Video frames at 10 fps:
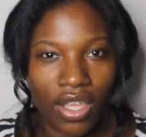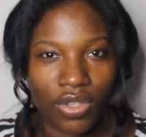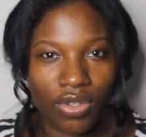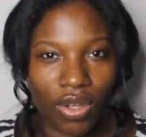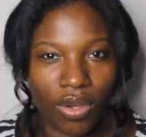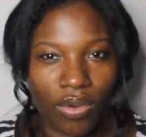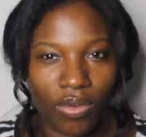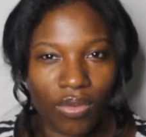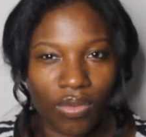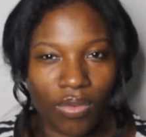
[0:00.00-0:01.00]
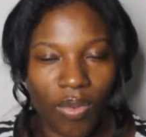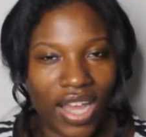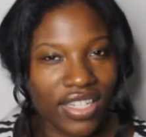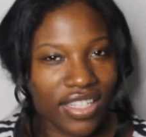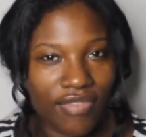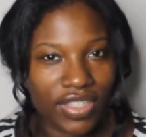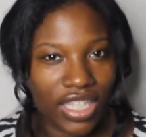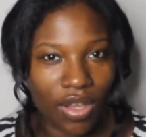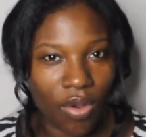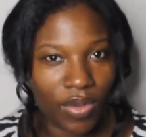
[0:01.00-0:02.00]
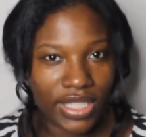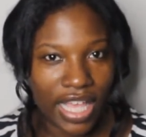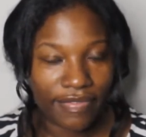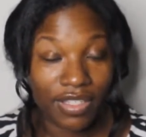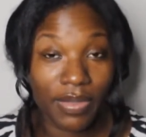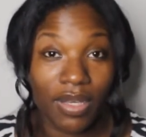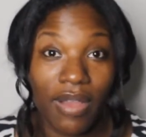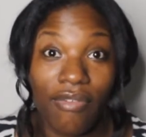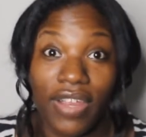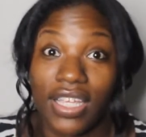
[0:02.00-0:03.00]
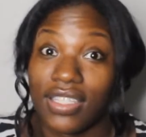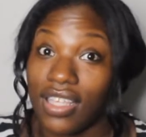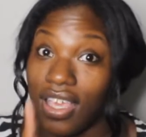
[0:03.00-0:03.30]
you know, why does everything always have to be about race?